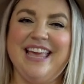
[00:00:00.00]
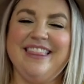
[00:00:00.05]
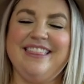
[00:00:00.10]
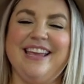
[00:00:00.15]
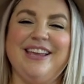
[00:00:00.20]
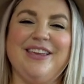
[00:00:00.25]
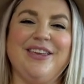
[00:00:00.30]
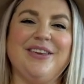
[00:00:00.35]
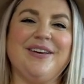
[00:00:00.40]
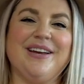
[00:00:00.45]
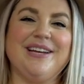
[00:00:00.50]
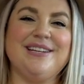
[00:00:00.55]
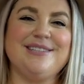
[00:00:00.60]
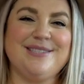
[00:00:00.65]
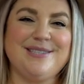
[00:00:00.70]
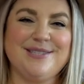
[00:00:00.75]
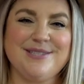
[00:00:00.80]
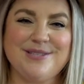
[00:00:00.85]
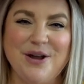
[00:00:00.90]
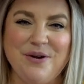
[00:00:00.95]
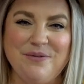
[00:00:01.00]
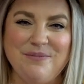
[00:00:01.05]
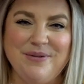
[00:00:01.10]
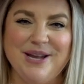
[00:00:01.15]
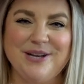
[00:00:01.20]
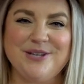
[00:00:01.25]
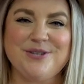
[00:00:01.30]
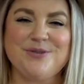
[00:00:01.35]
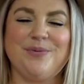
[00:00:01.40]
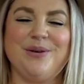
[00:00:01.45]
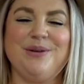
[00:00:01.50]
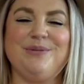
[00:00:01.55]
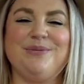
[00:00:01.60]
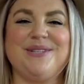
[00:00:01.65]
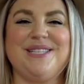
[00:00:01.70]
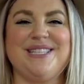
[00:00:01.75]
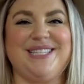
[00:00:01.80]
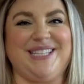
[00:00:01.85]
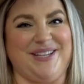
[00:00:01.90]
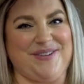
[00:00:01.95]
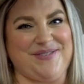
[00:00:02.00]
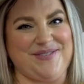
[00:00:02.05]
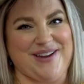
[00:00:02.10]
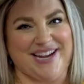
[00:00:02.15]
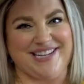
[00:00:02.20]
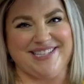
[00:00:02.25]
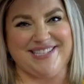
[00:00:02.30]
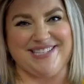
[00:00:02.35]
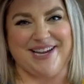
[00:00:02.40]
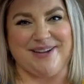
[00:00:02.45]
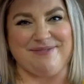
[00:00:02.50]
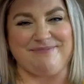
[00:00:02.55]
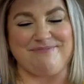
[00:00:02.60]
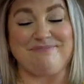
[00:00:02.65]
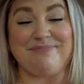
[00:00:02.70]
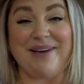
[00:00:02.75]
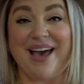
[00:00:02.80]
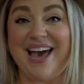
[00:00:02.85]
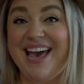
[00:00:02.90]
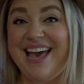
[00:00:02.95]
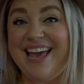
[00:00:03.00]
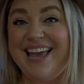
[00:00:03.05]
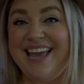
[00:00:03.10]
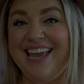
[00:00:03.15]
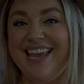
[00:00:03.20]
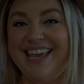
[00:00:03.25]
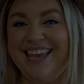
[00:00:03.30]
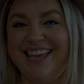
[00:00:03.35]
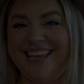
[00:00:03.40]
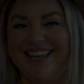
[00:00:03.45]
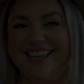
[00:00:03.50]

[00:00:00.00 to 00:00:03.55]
Thank you guys so much. We will see you next time. Bye.